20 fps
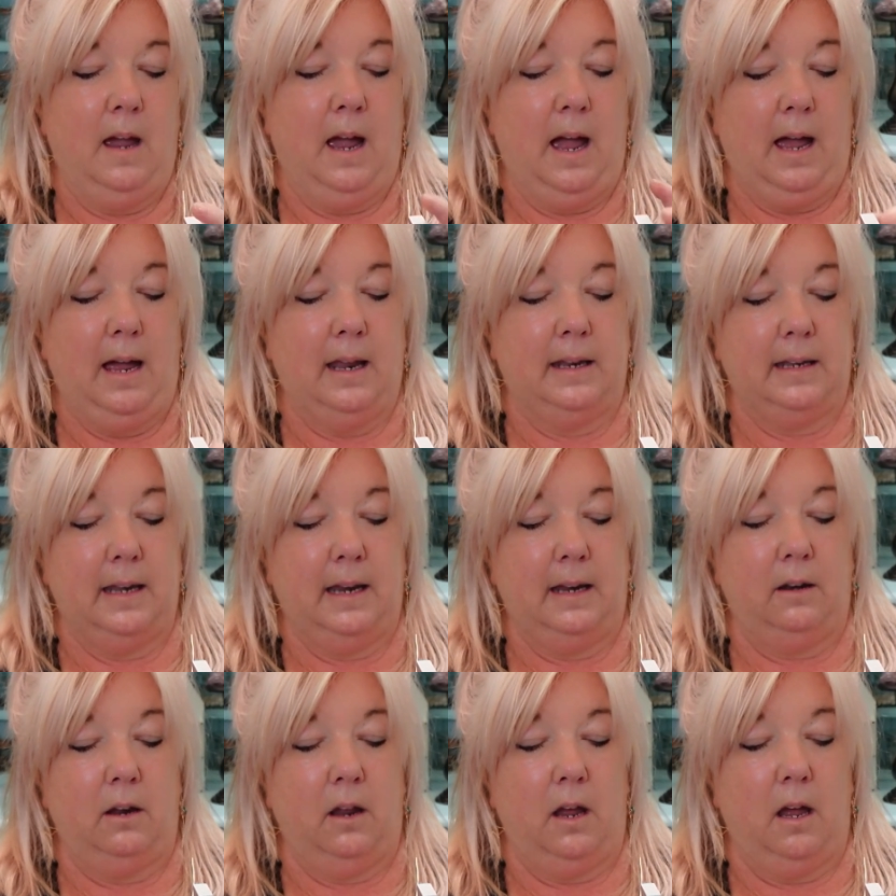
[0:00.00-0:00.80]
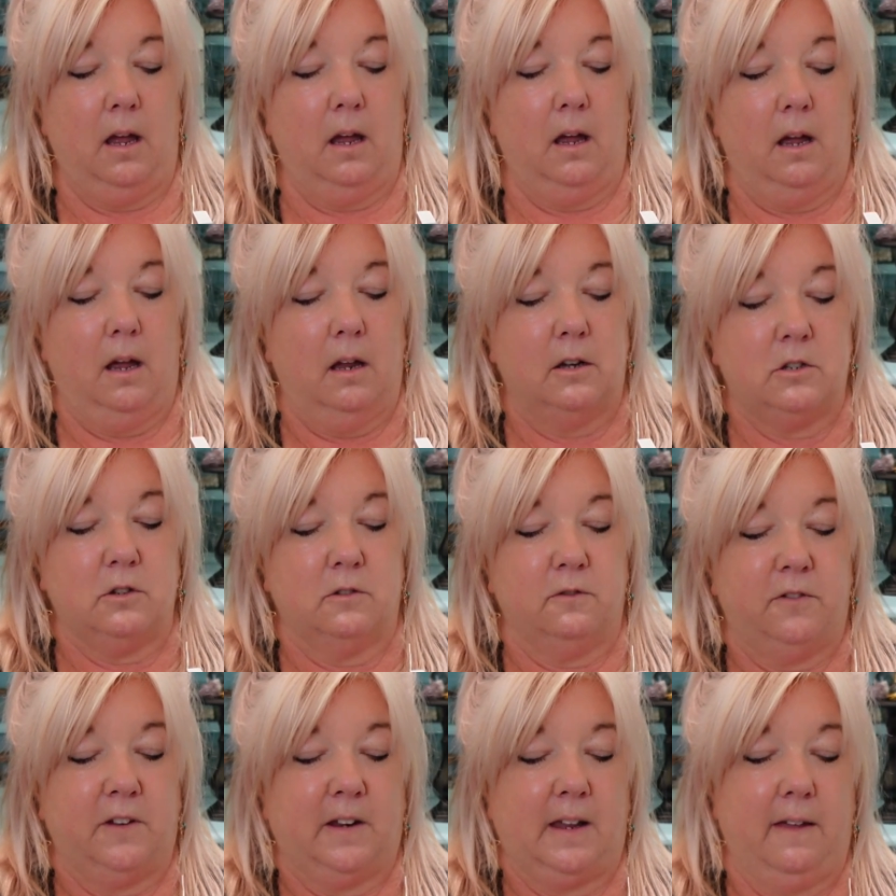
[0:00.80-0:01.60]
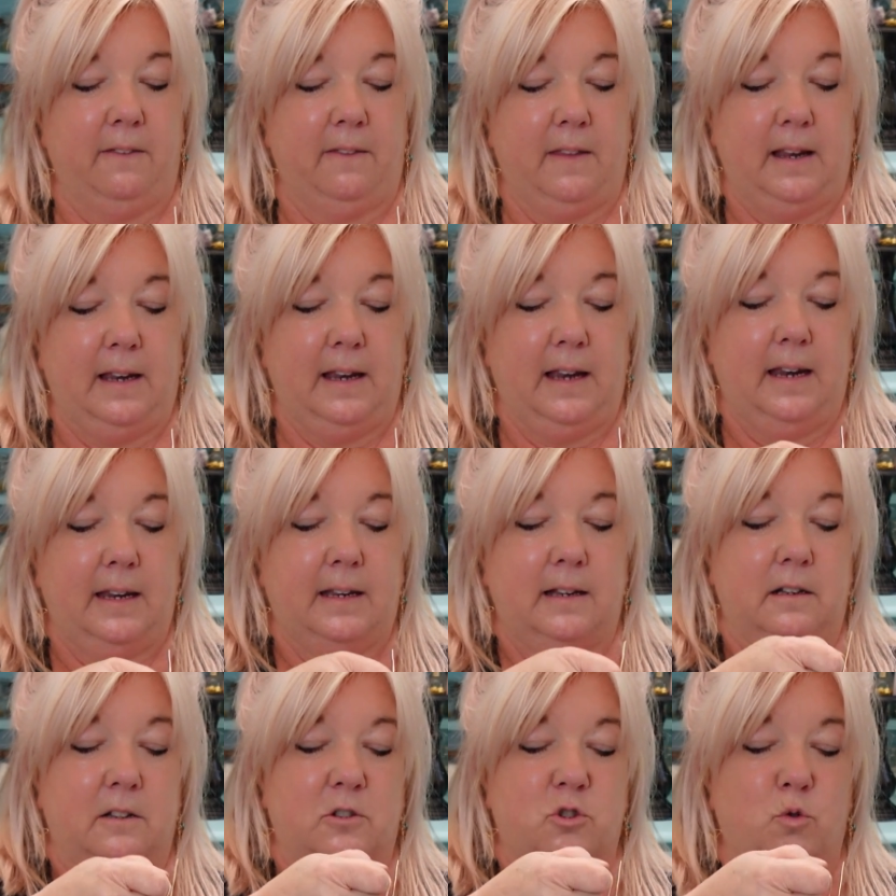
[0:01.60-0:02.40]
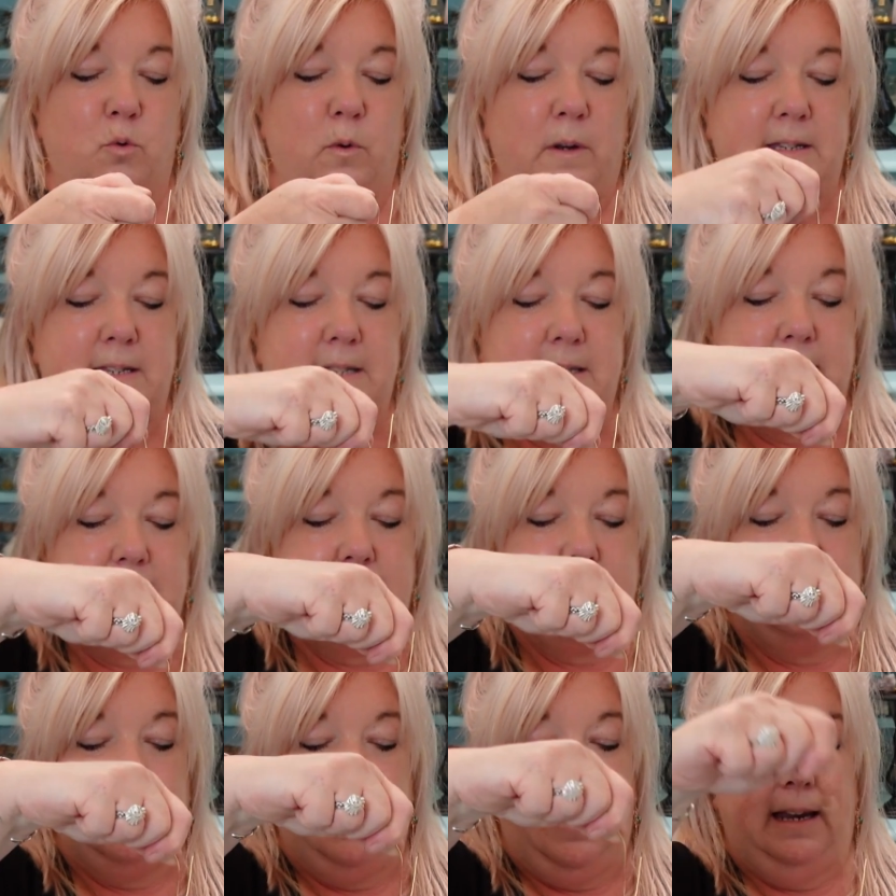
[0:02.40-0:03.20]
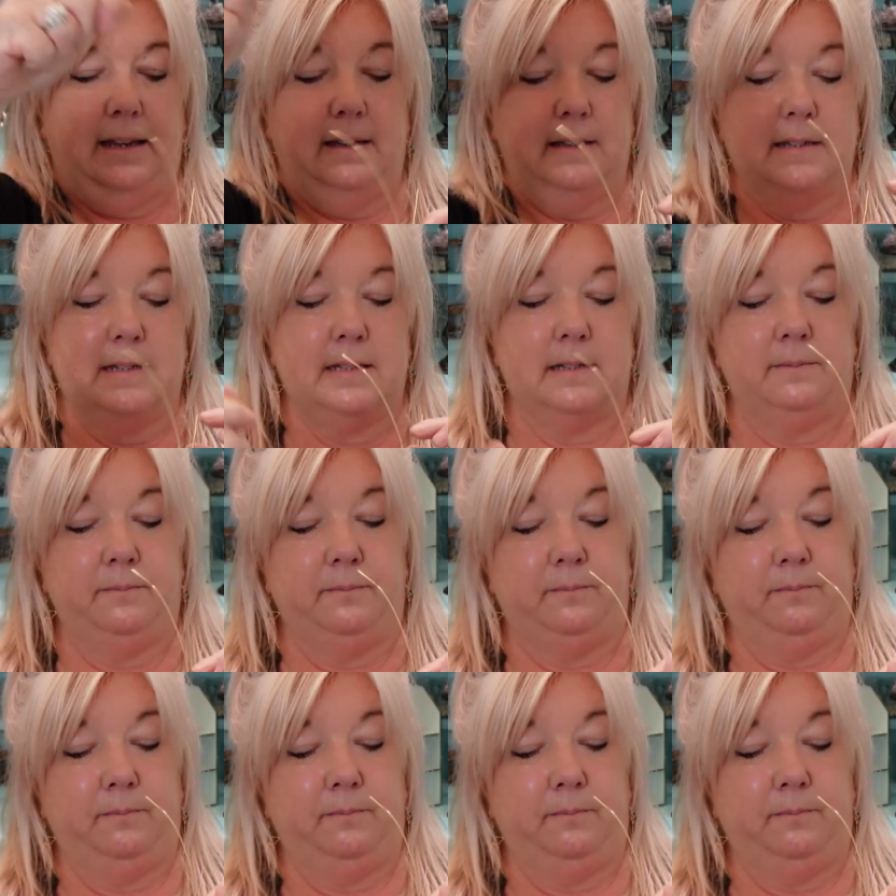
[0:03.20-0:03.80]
And then don't forget the little twist at the end.